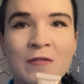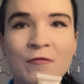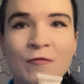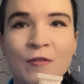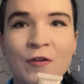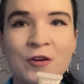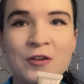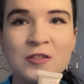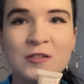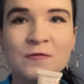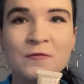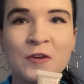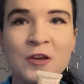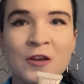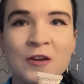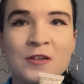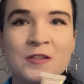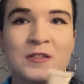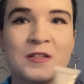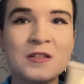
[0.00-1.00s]
first
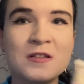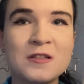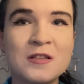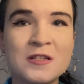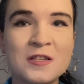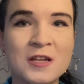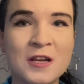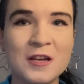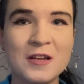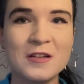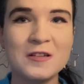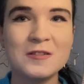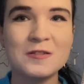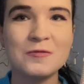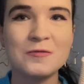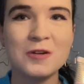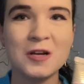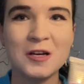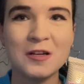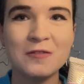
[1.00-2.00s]
thing is that the shade is
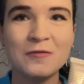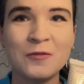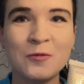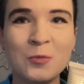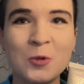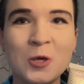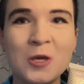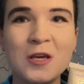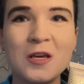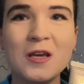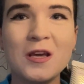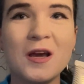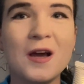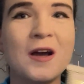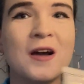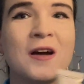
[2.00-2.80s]
too light for me,